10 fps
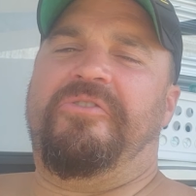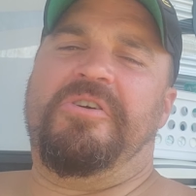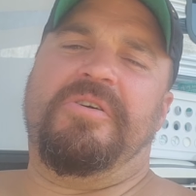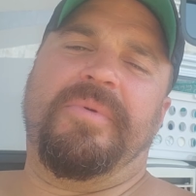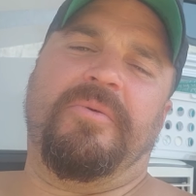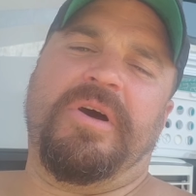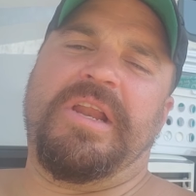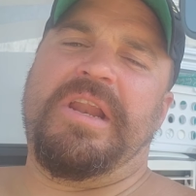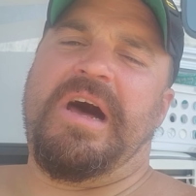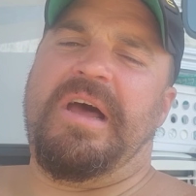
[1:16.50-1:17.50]
from and
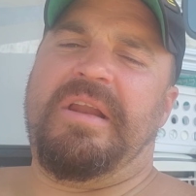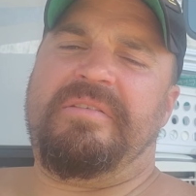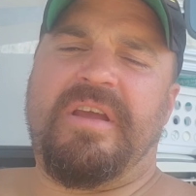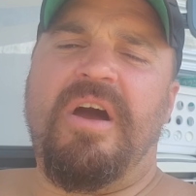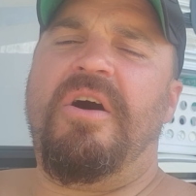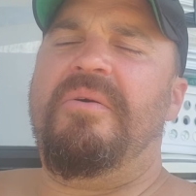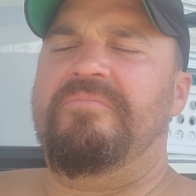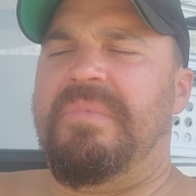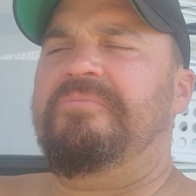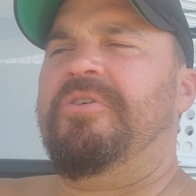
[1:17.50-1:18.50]
whatnot. And I was like, oh,
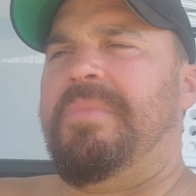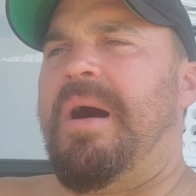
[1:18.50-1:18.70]
I'm, I'm from